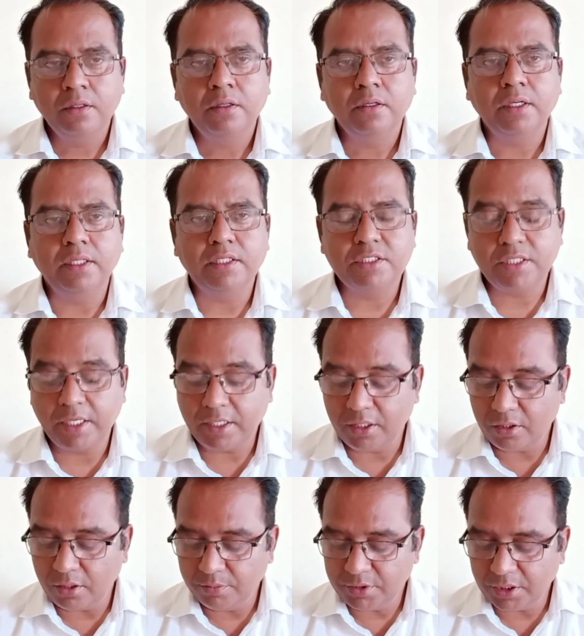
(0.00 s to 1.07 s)
And the second
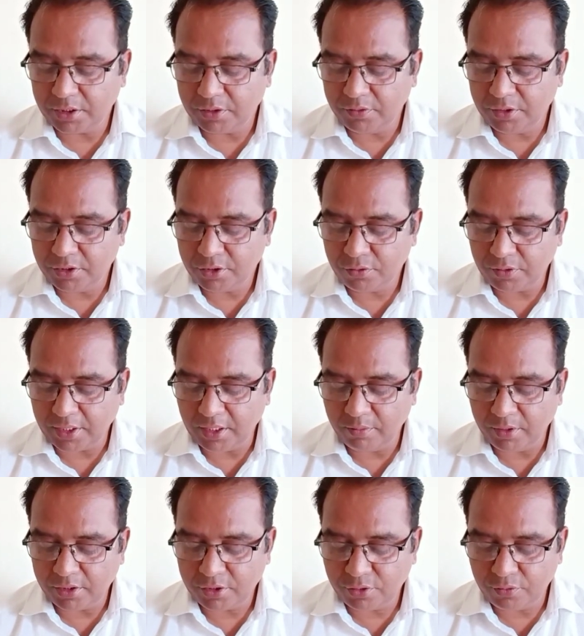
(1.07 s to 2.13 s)
objective is to
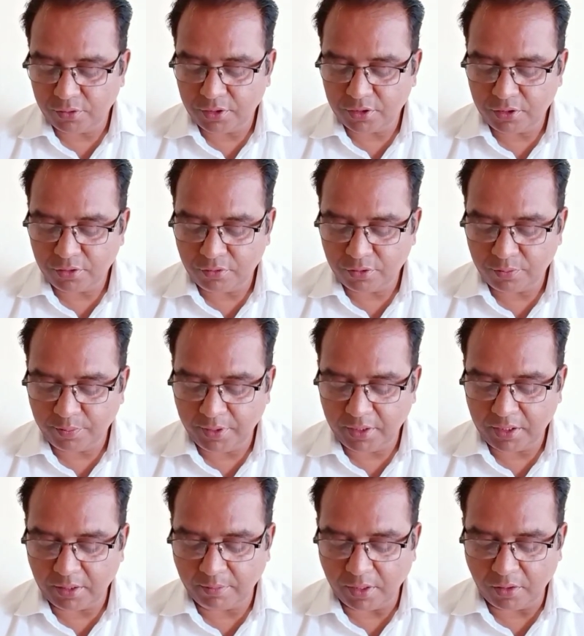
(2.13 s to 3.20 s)
enable students to speak
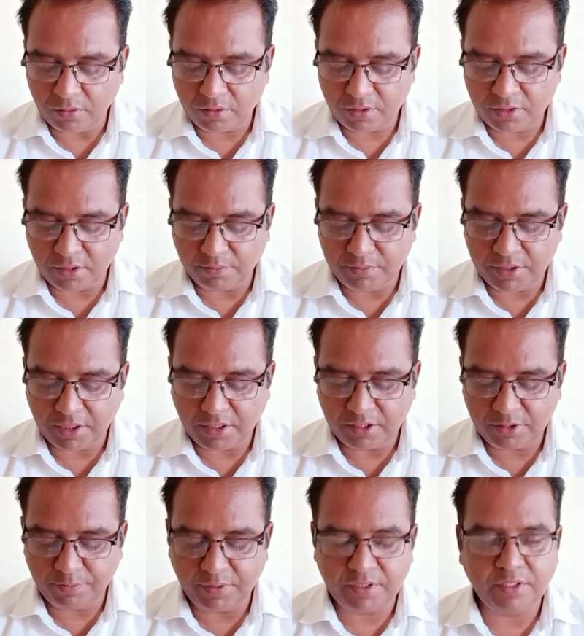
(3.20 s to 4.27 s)
about subject
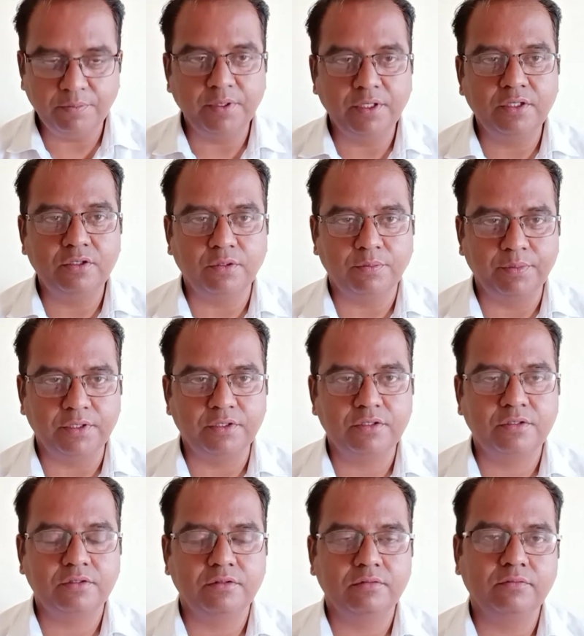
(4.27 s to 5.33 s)
specific topics.